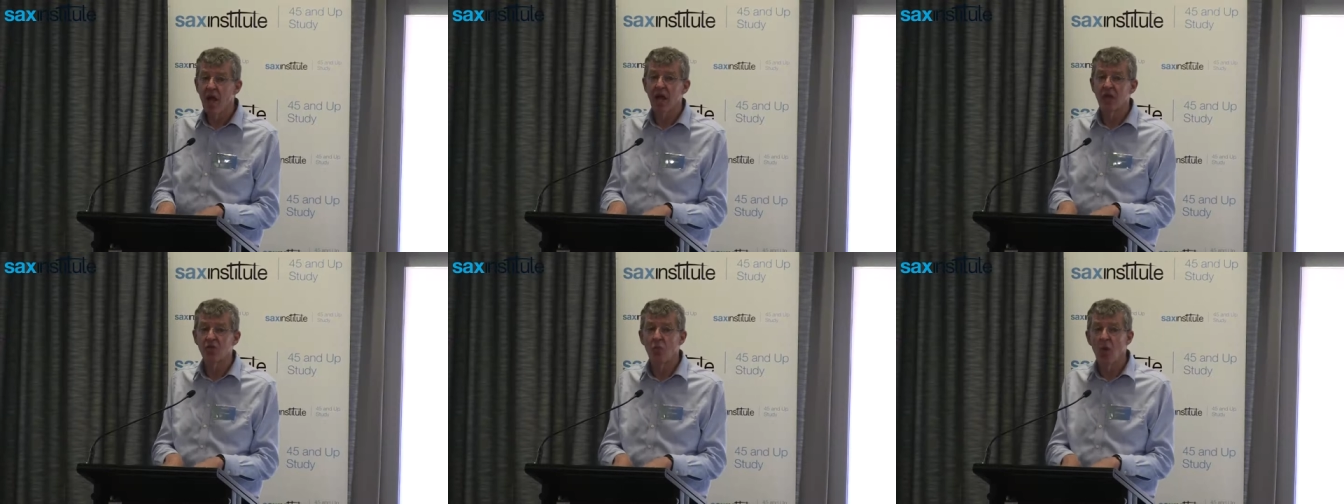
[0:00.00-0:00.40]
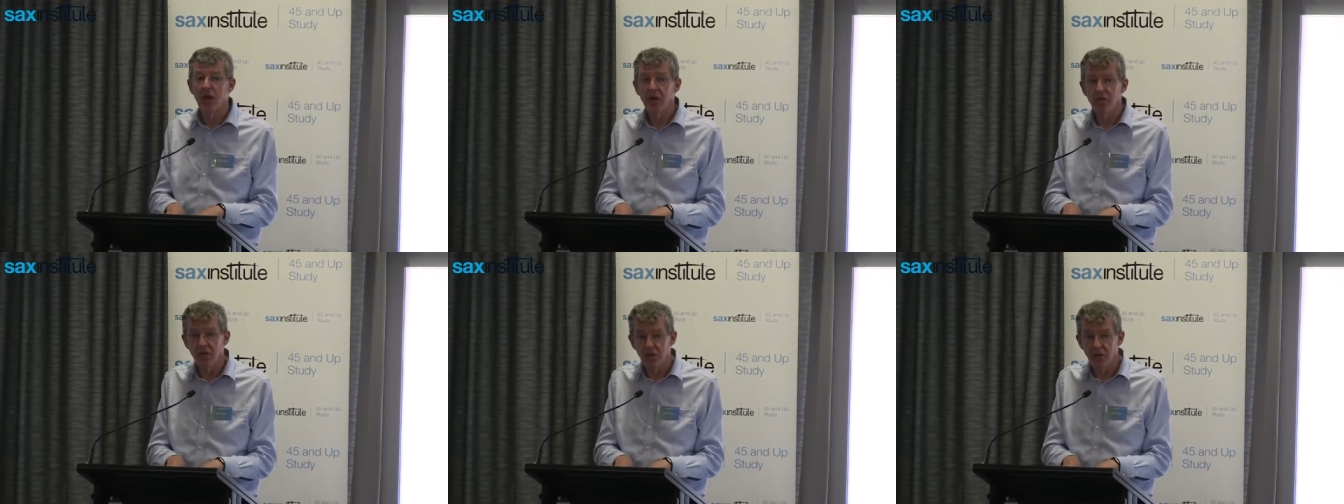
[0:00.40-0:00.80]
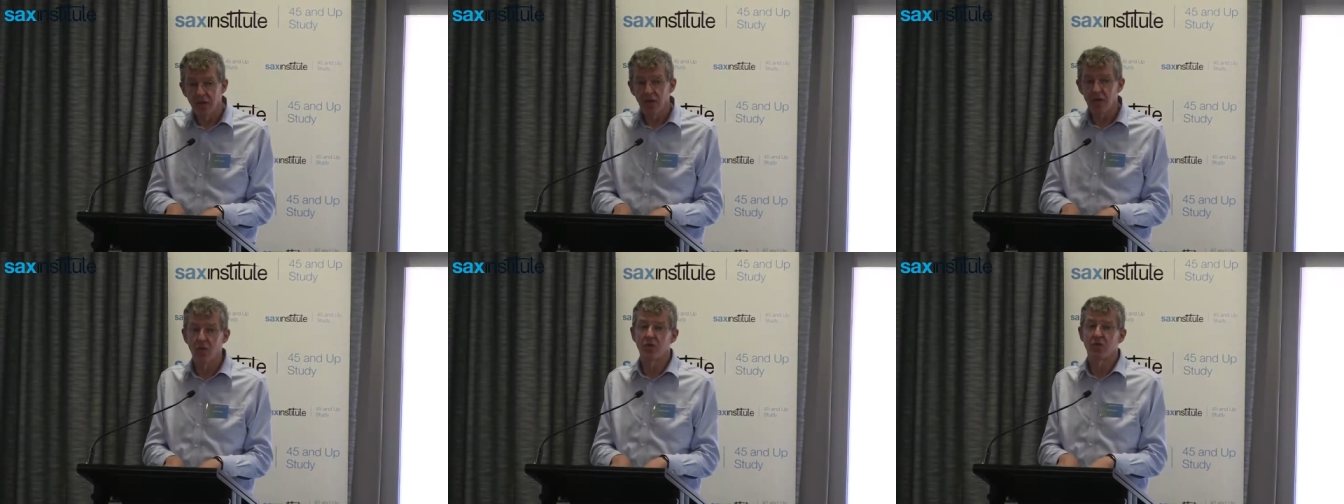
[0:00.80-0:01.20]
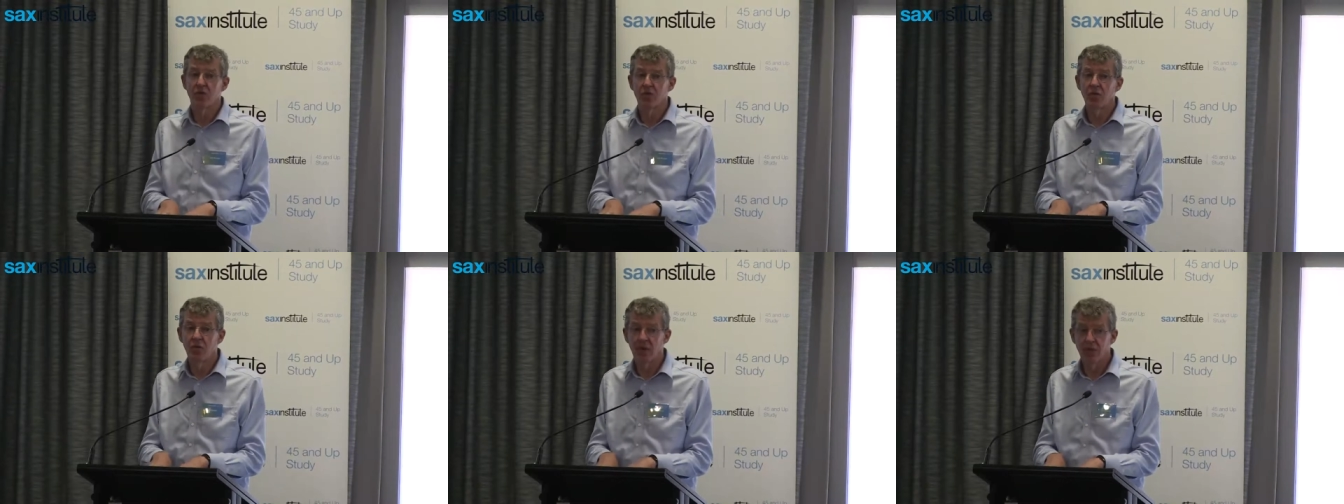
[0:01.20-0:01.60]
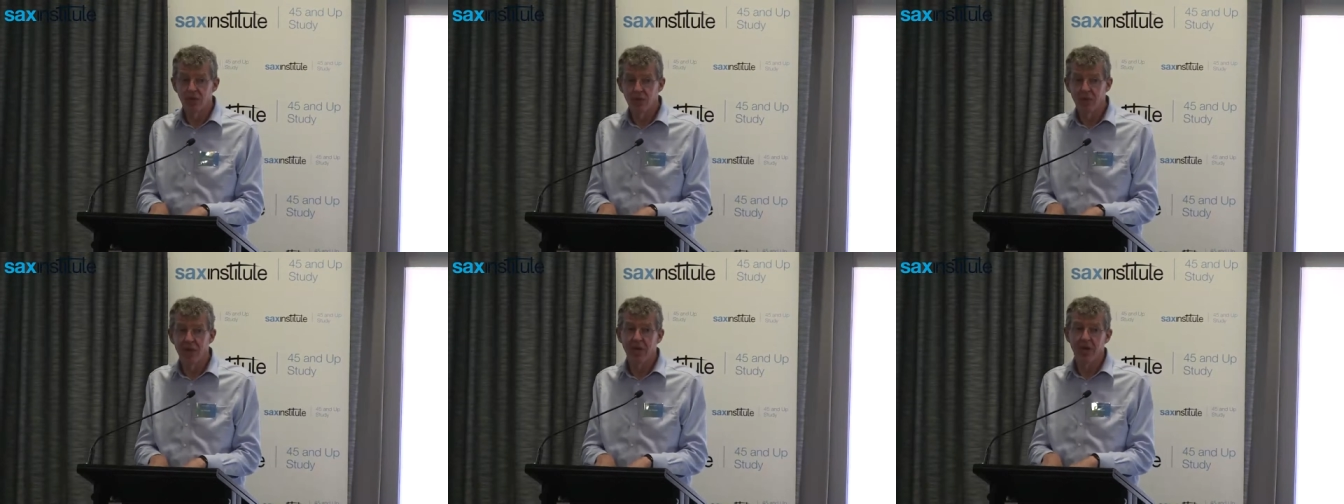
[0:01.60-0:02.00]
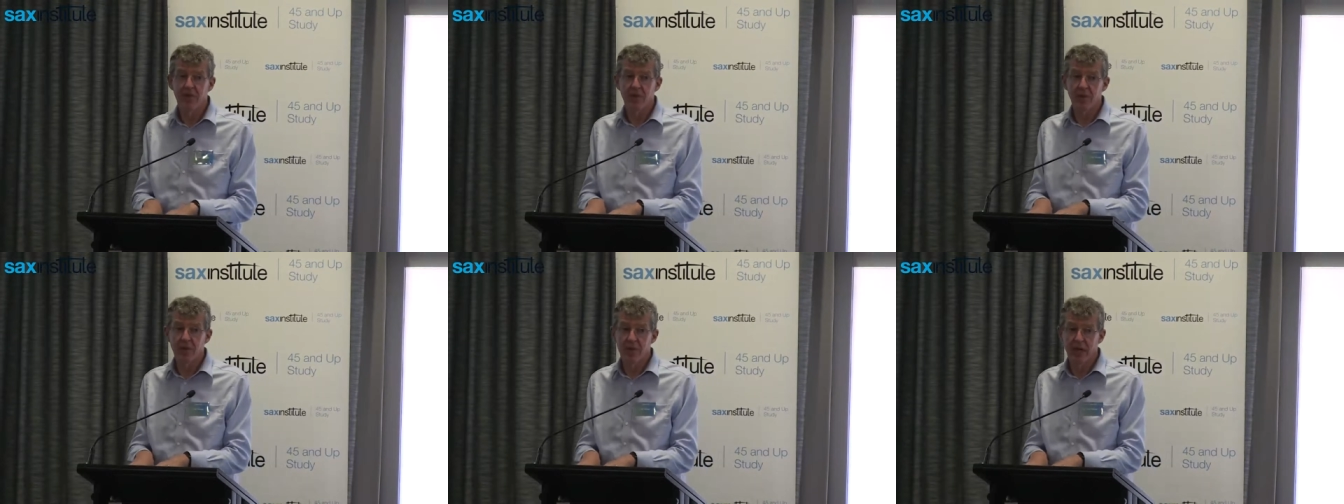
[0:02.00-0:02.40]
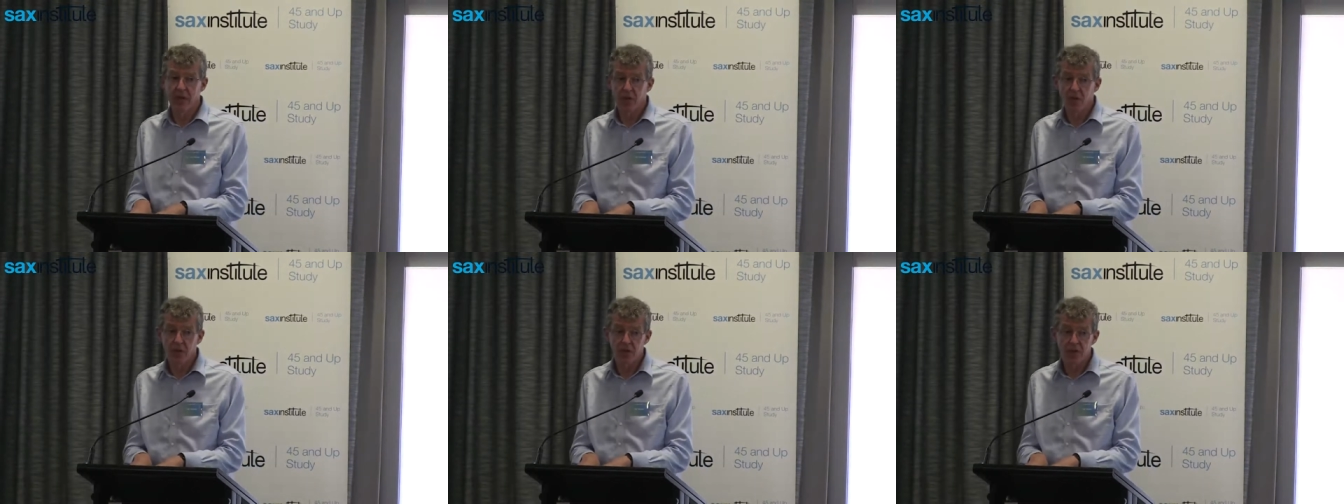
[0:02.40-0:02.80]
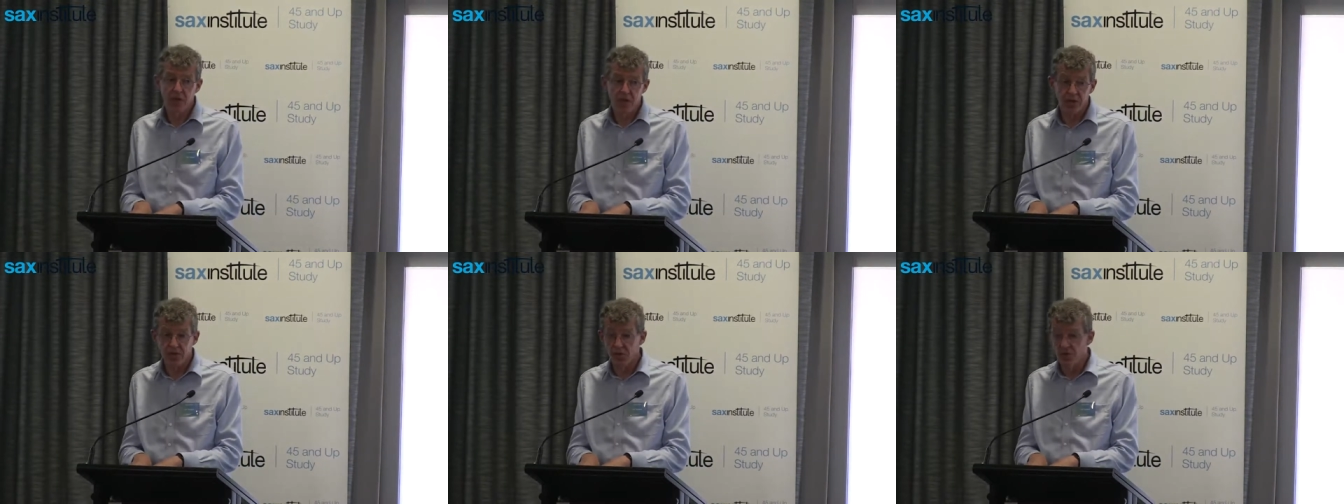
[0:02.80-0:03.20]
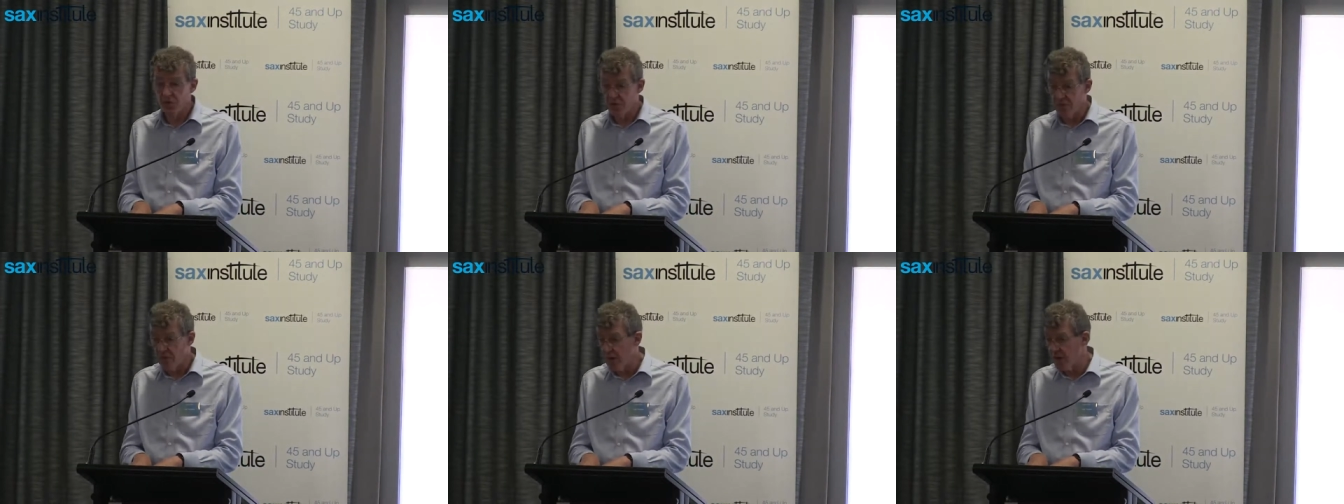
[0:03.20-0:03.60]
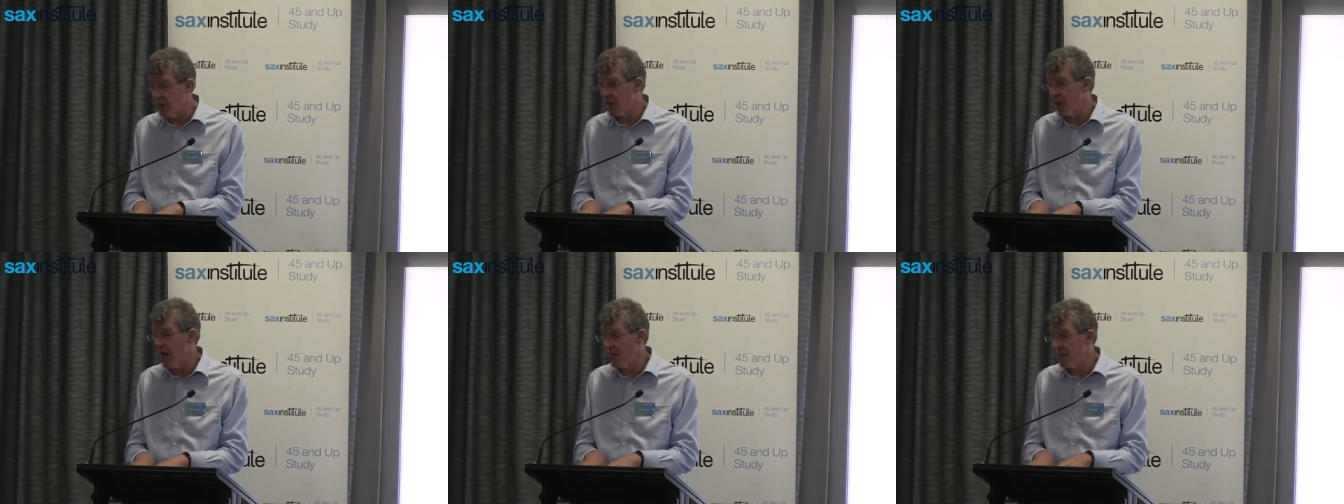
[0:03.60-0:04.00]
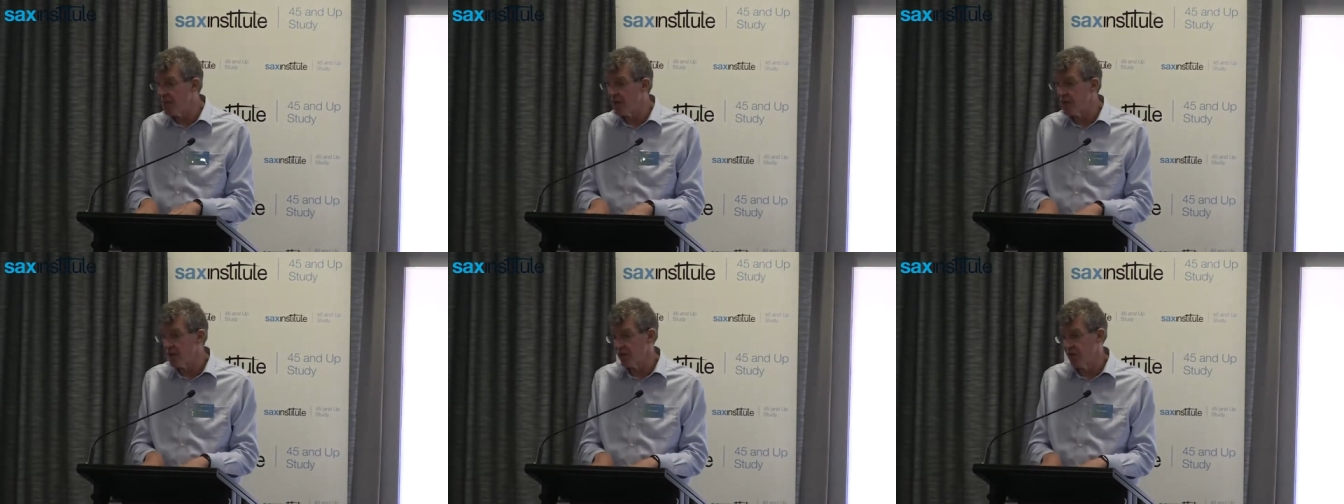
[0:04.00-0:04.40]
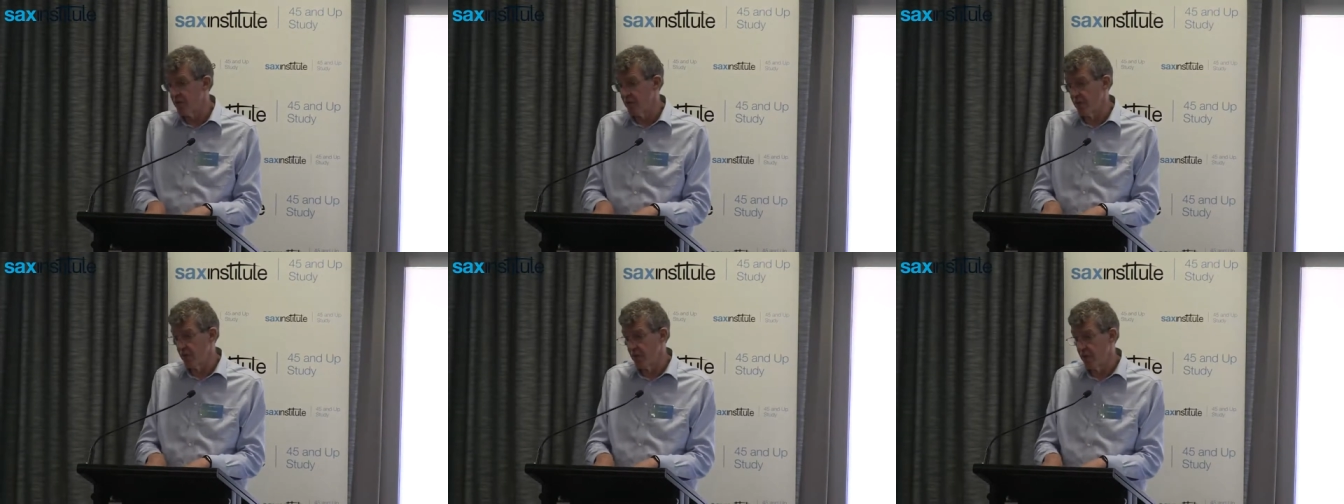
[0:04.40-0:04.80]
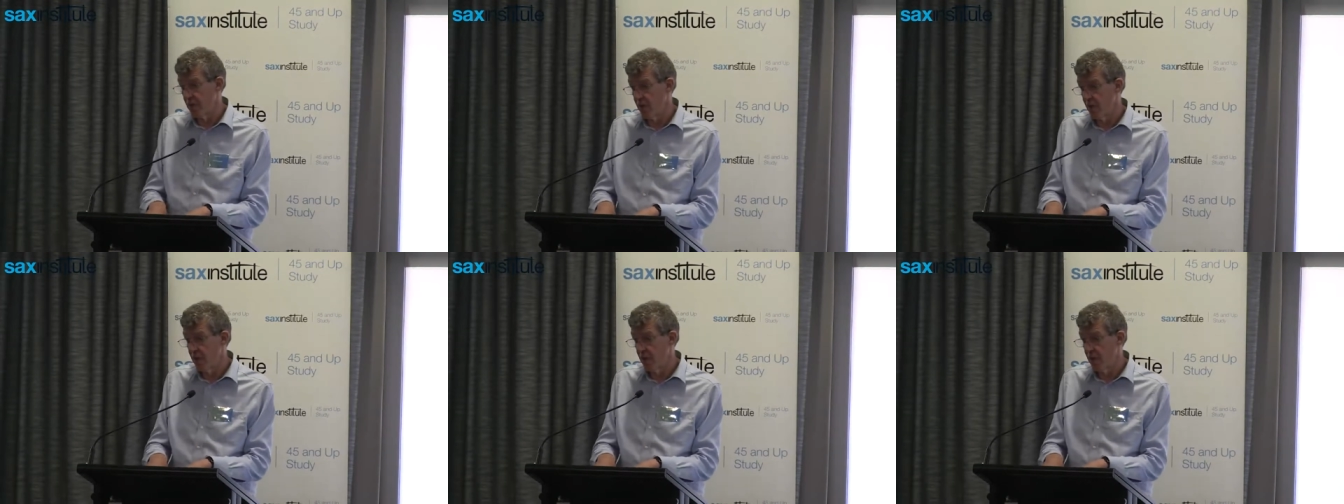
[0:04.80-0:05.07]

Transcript: as one of the vehicles through which the money from the Medical Research Future Fund can be distributed.